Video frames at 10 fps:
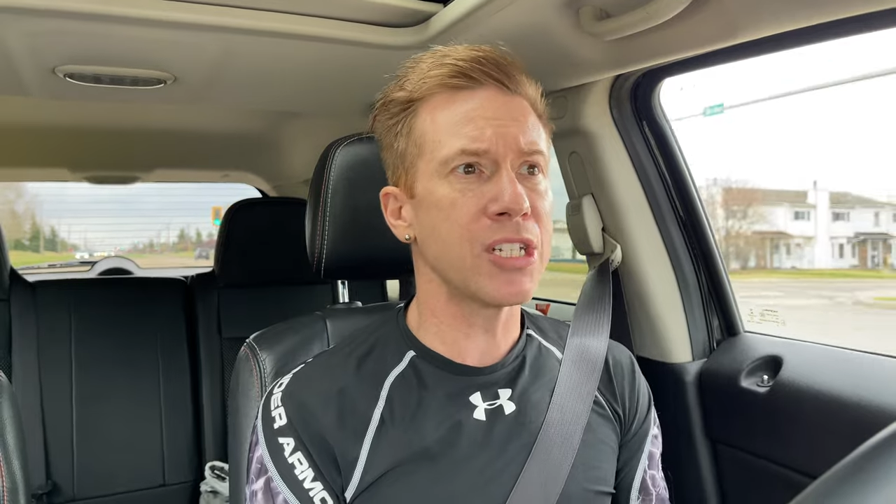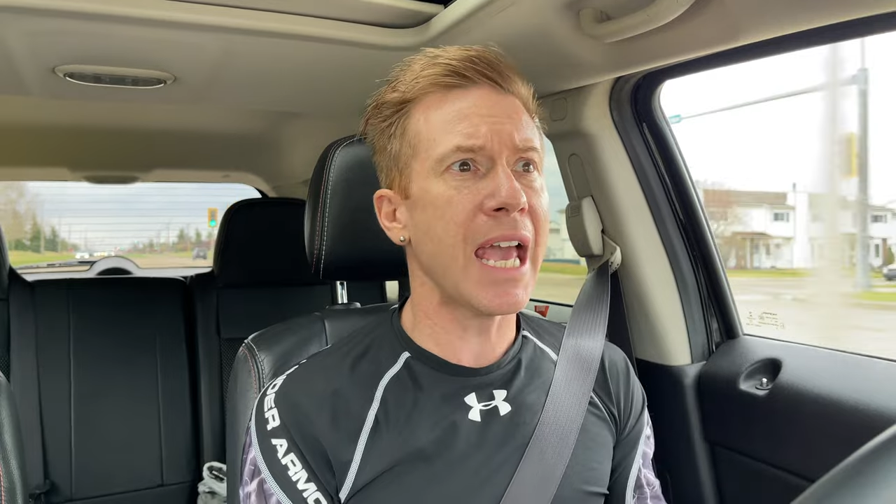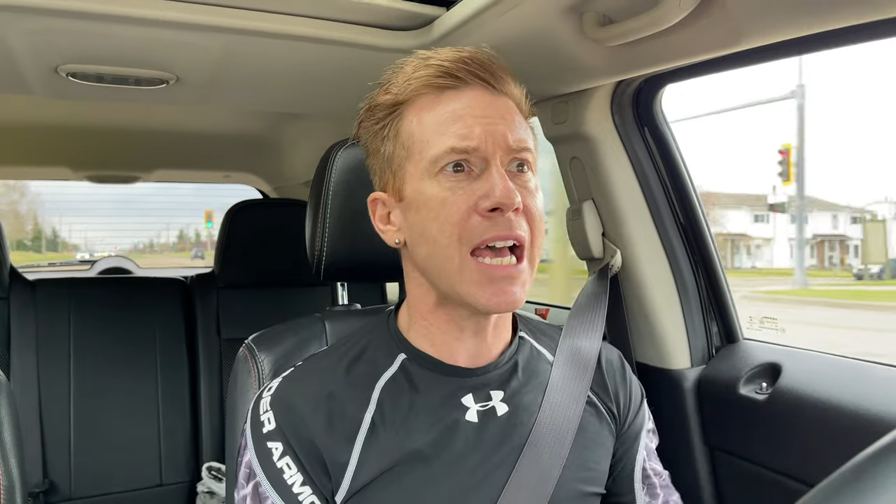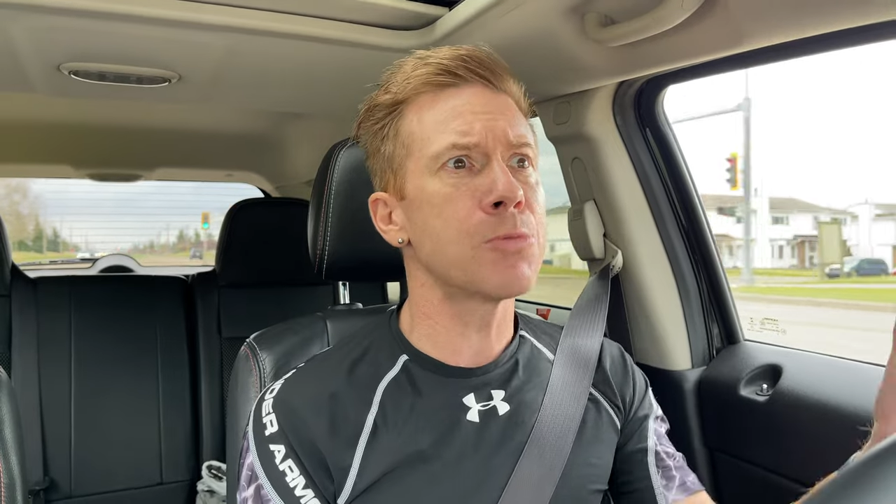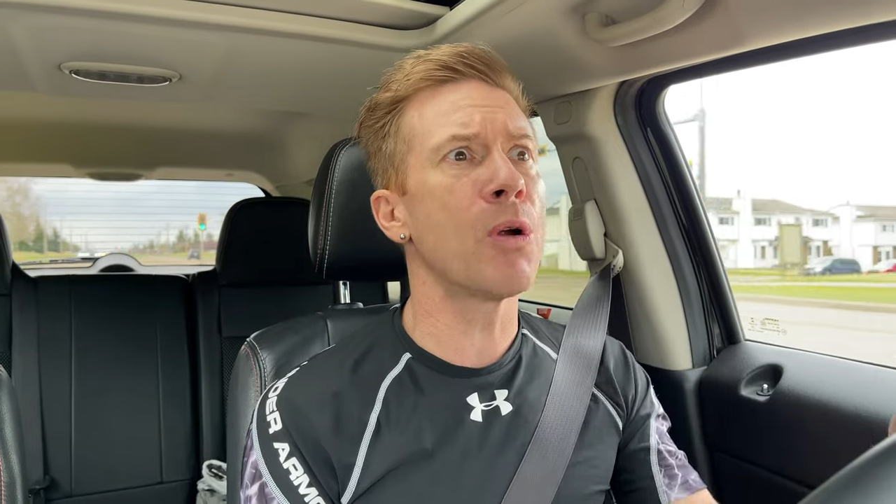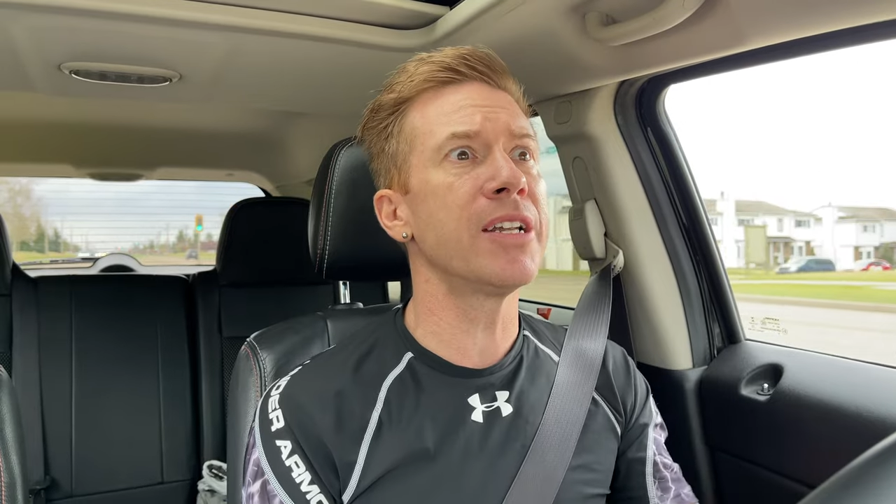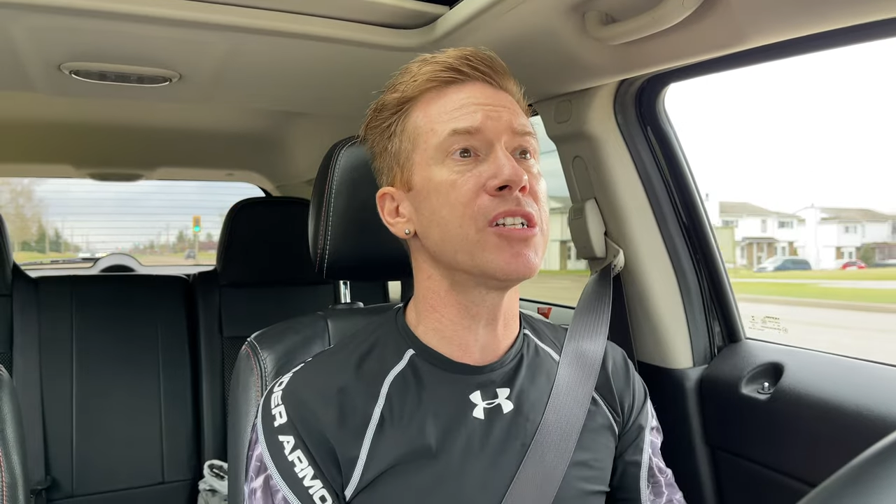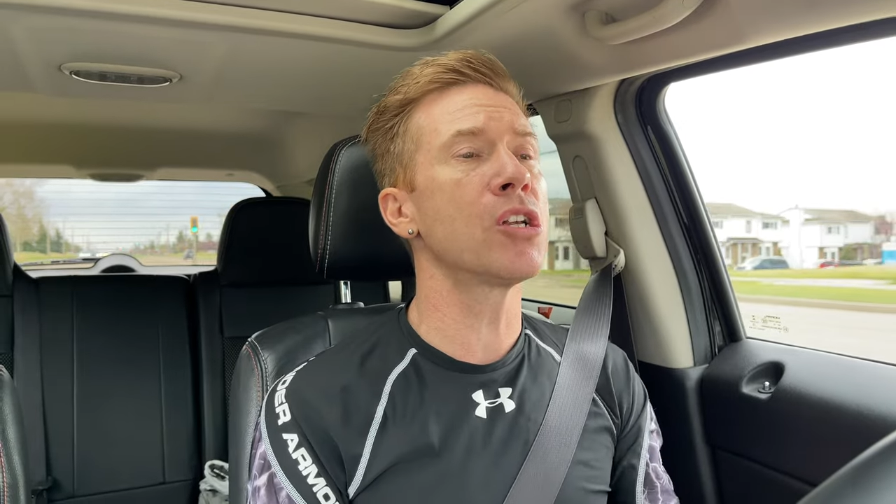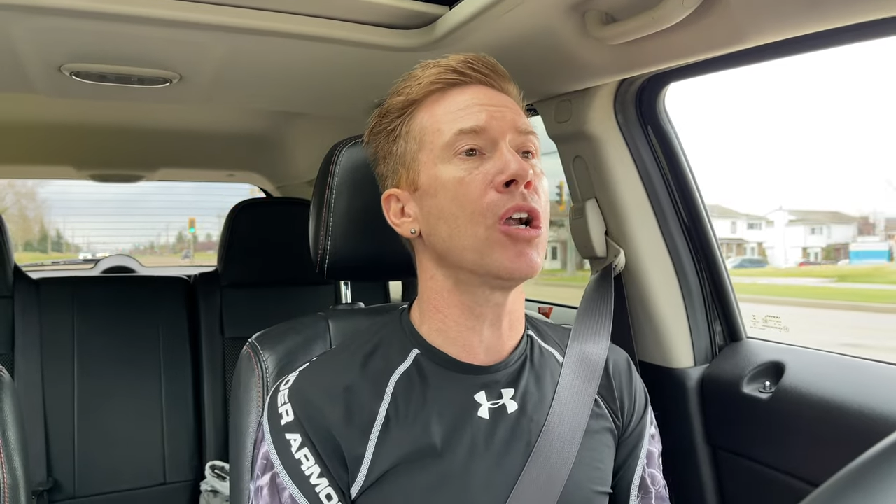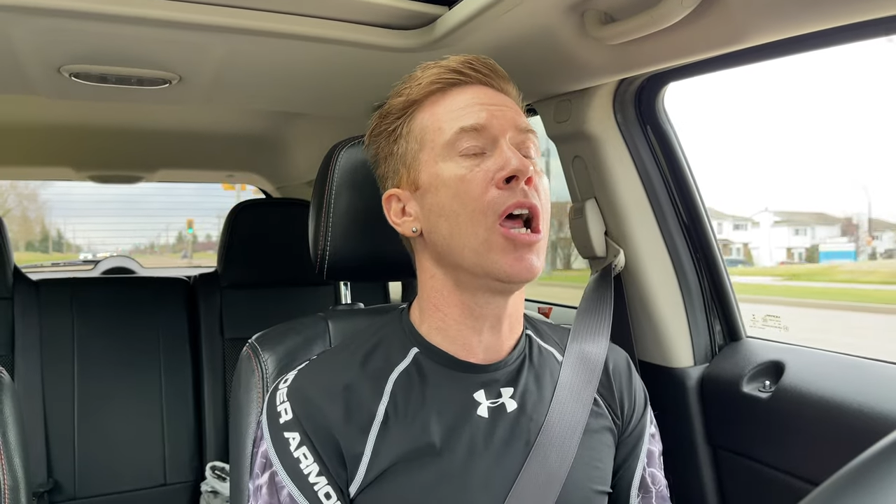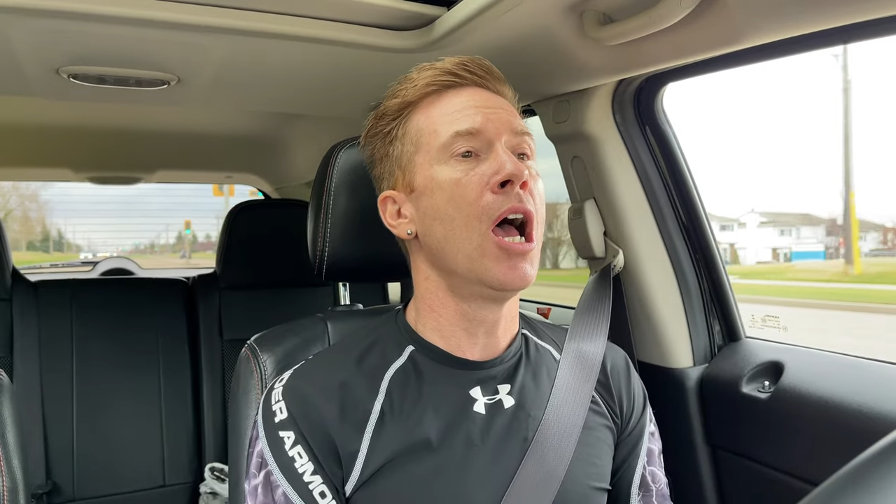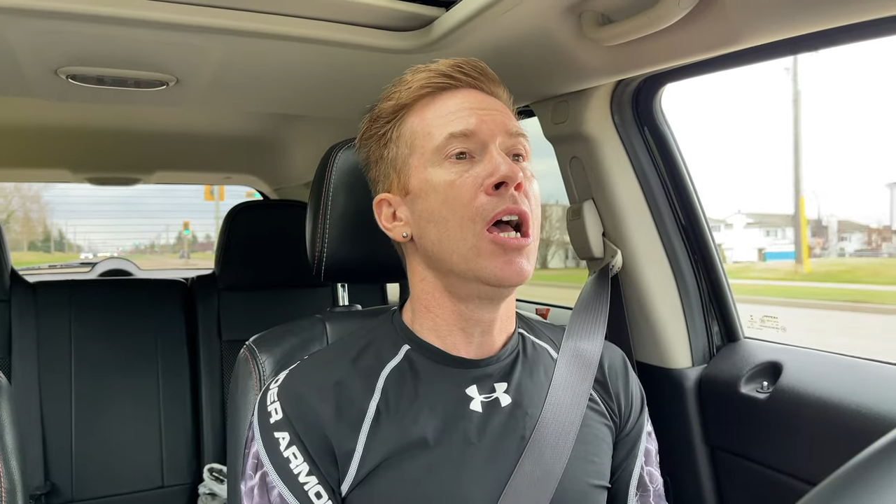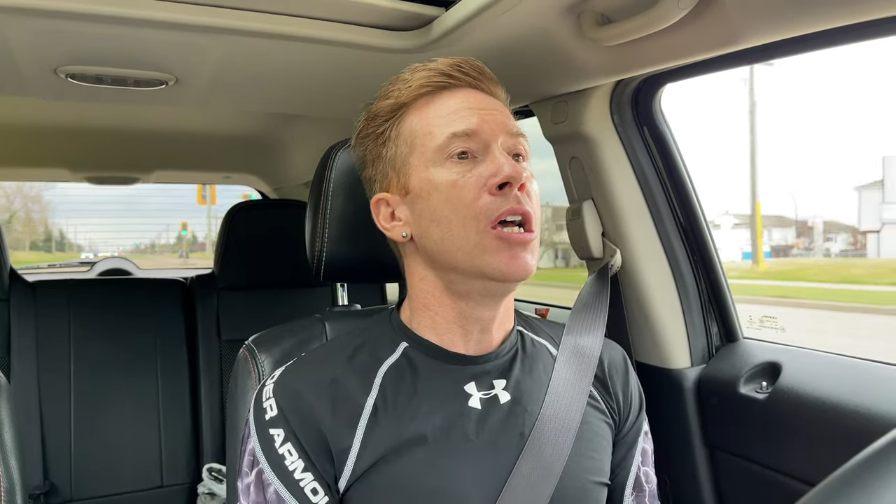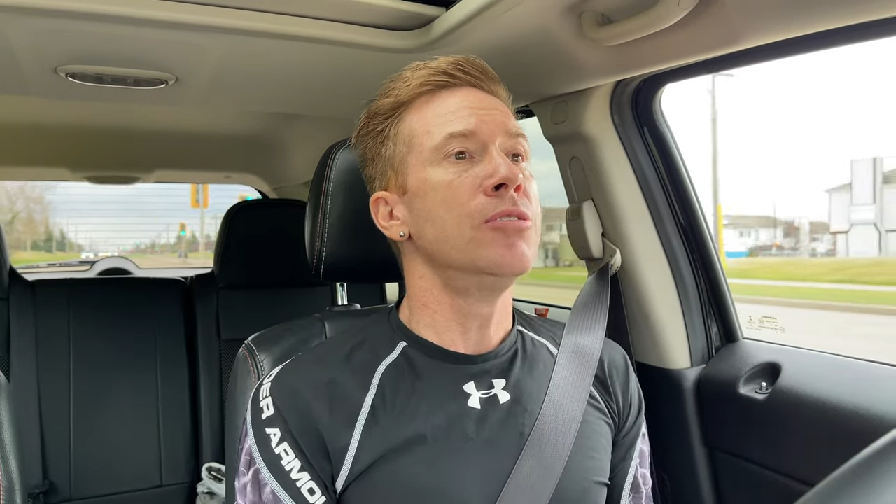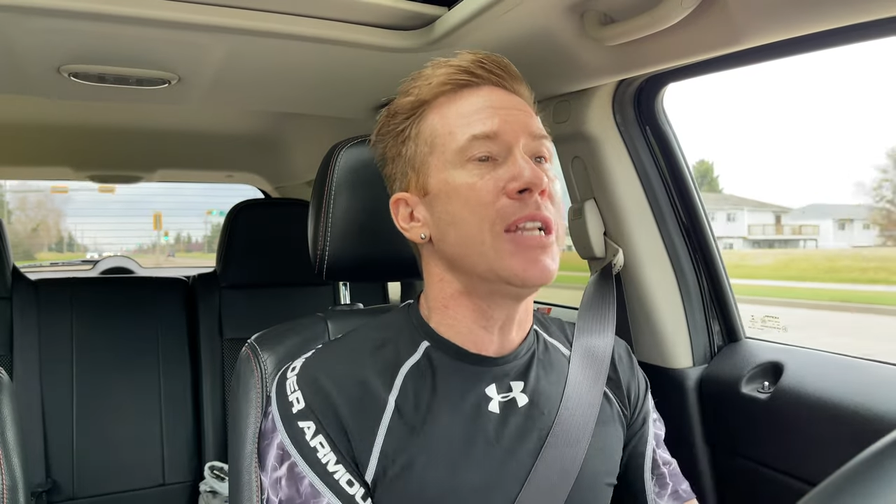The gas prices are
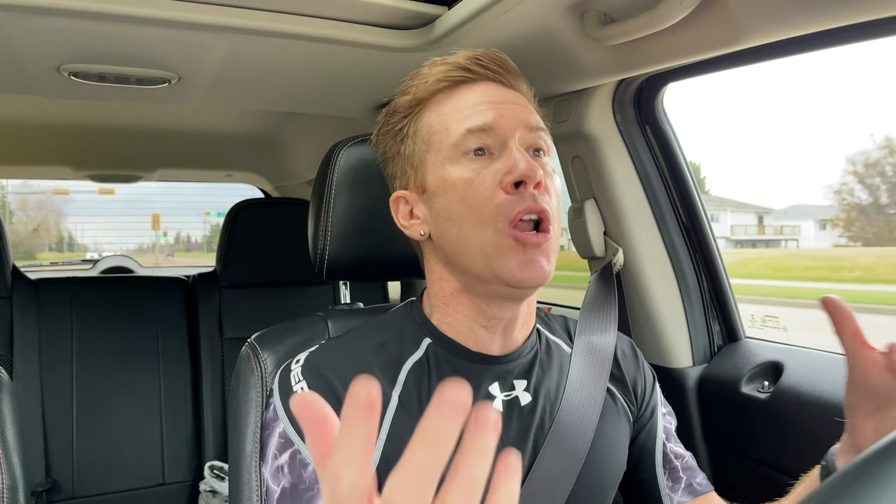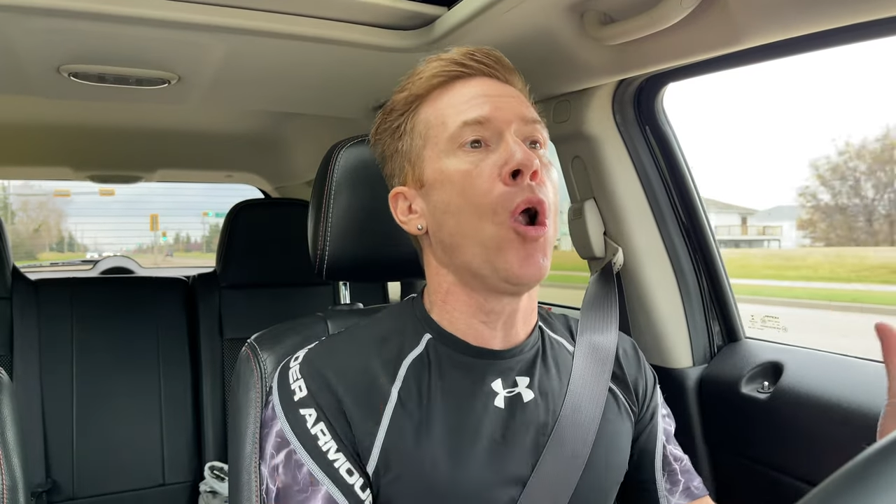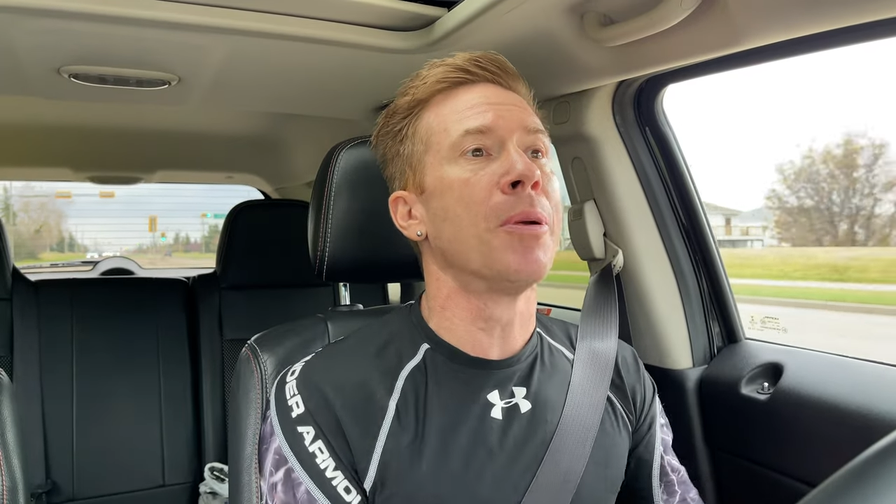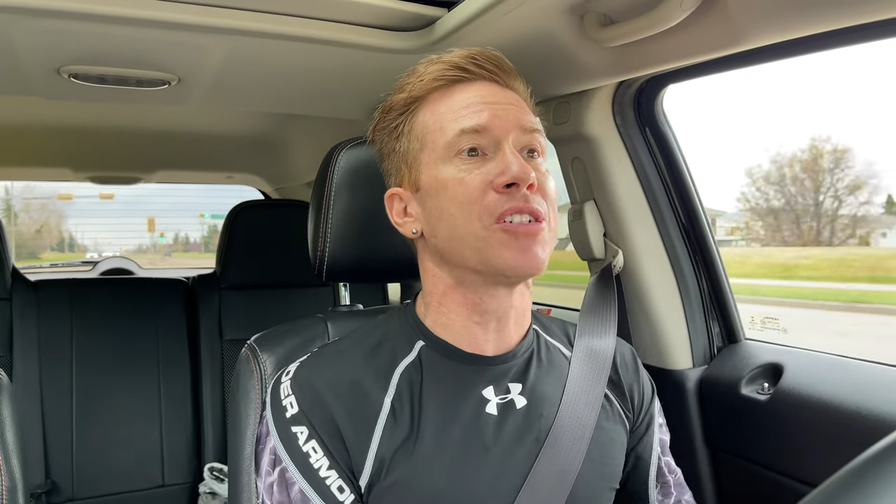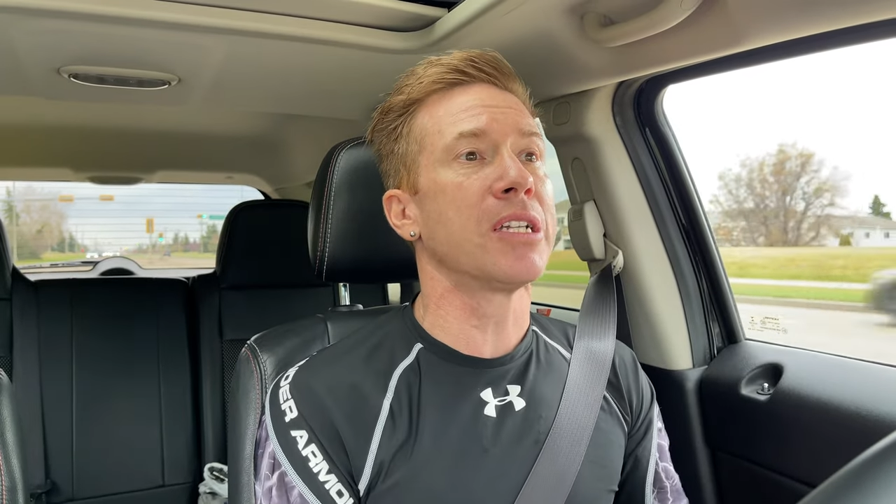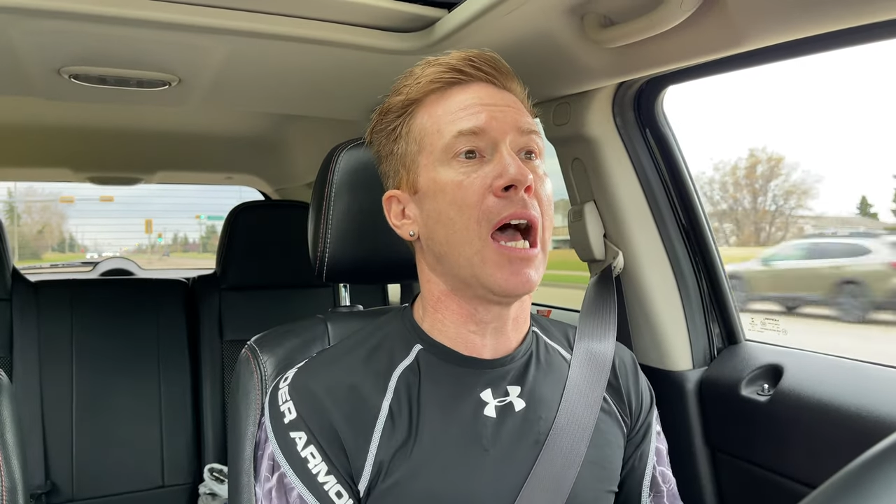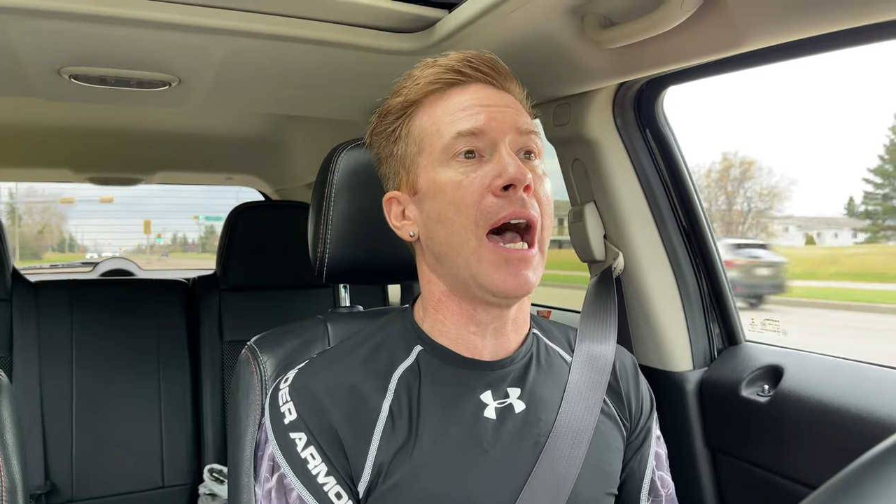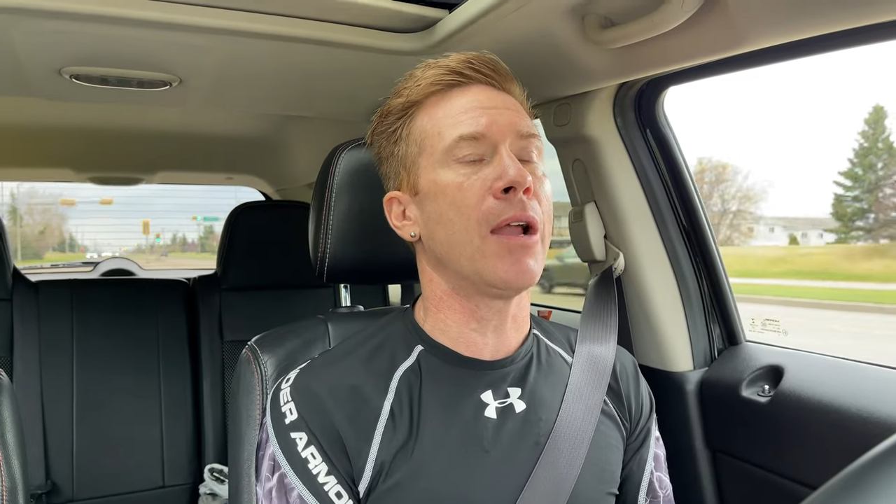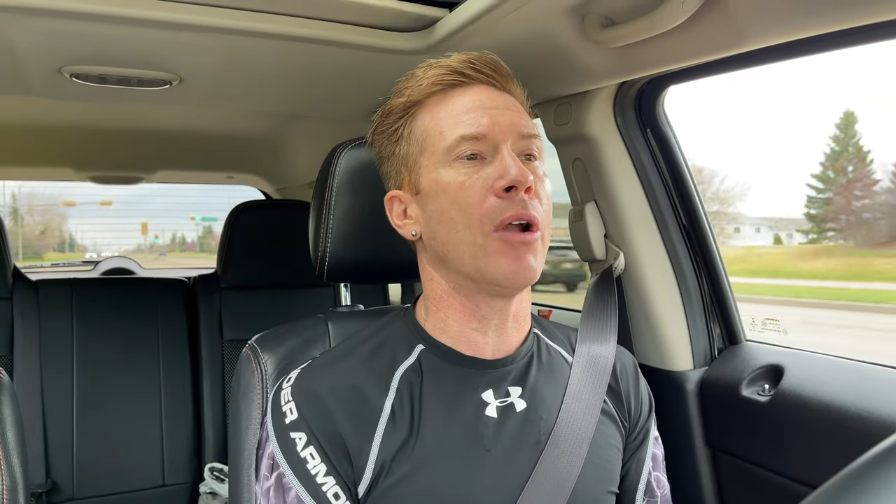enormously high